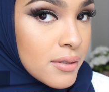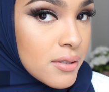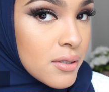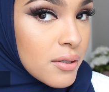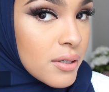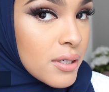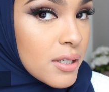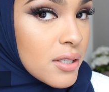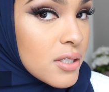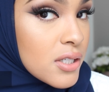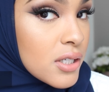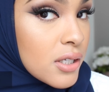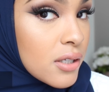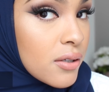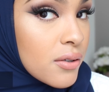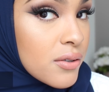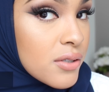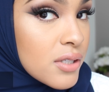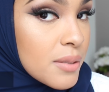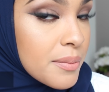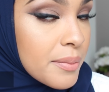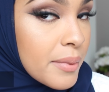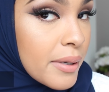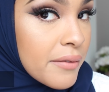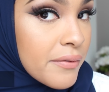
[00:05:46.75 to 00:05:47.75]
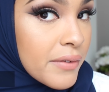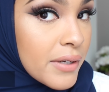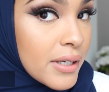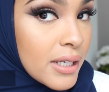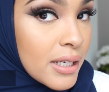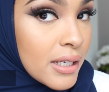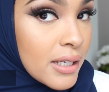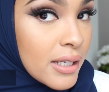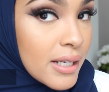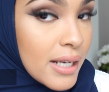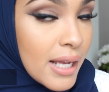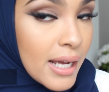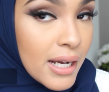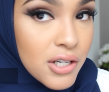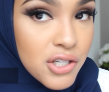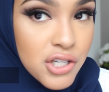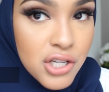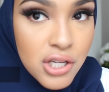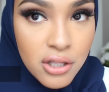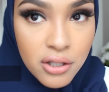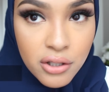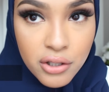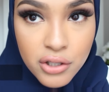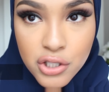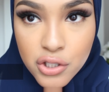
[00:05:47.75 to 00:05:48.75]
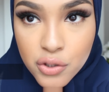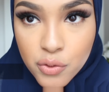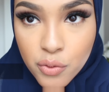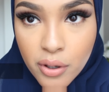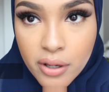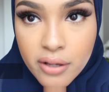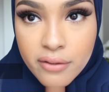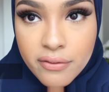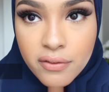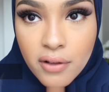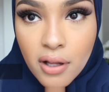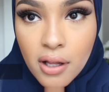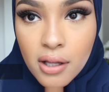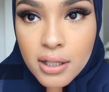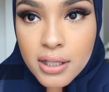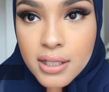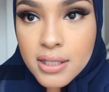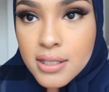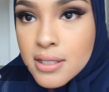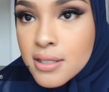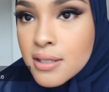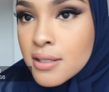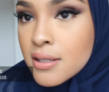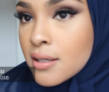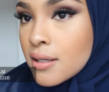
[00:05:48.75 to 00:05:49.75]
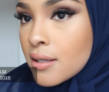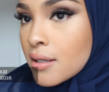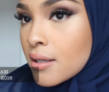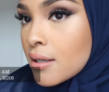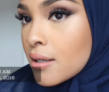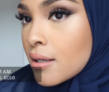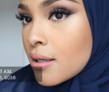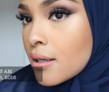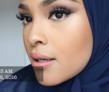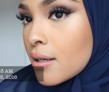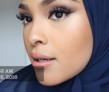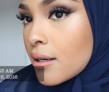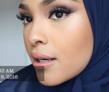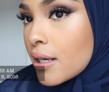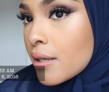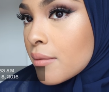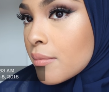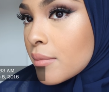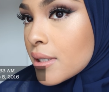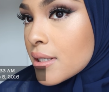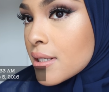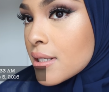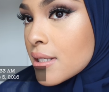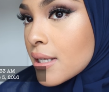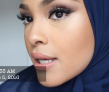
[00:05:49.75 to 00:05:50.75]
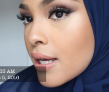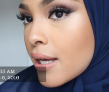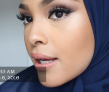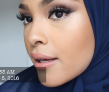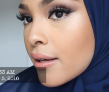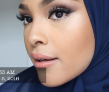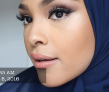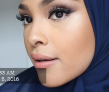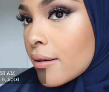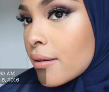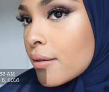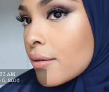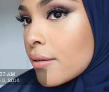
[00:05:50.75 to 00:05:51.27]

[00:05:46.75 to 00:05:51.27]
So here's a close-up of it, and it actually looks quite flawless, I must say.